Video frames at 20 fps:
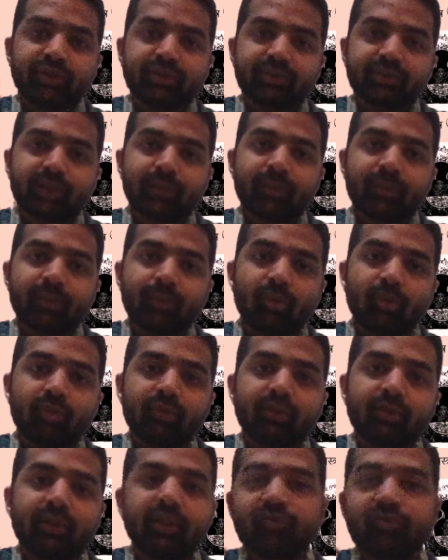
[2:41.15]
describe
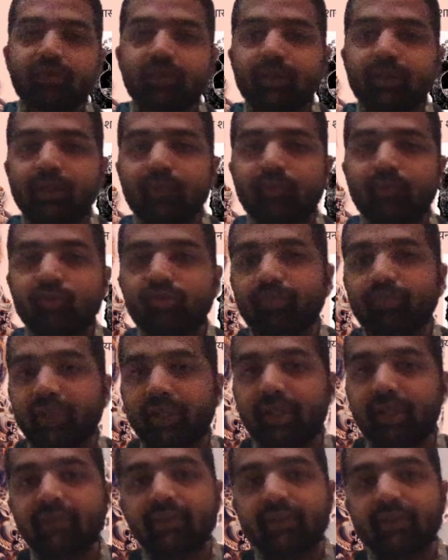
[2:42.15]
about the different type of
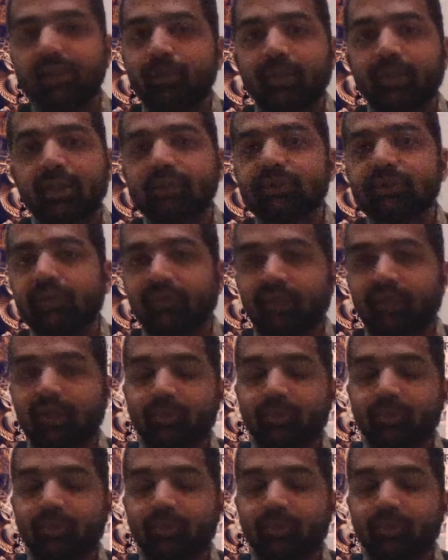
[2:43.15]
metals and chemicals available.